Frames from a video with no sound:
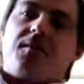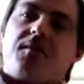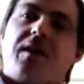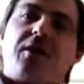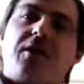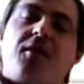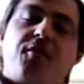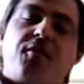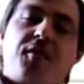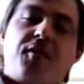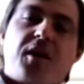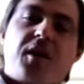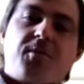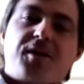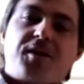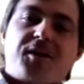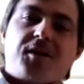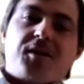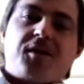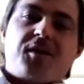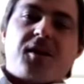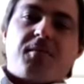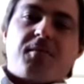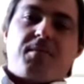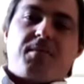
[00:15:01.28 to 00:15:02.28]
very famous in
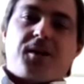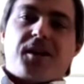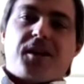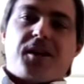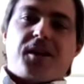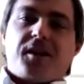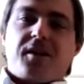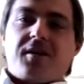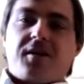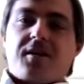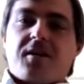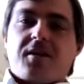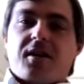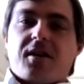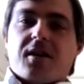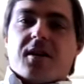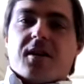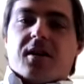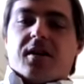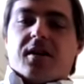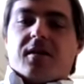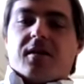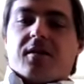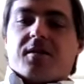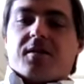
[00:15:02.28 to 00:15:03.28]
that place,
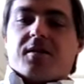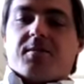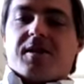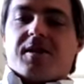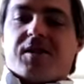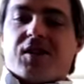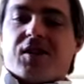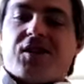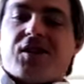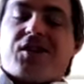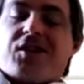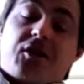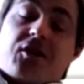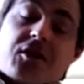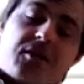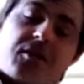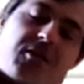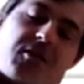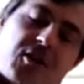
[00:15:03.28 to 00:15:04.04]
because my sister